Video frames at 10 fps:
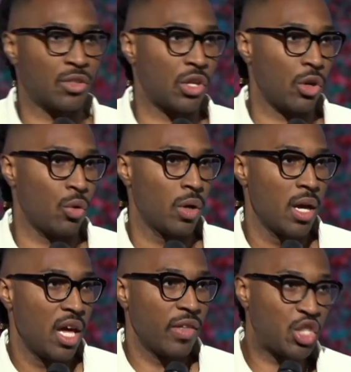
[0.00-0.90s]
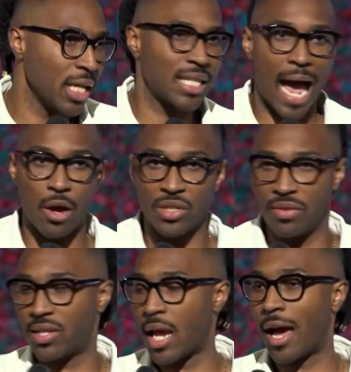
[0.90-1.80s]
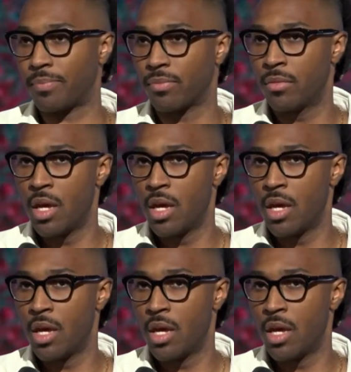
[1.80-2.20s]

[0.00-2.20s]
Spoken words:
to the Gentiles in this time.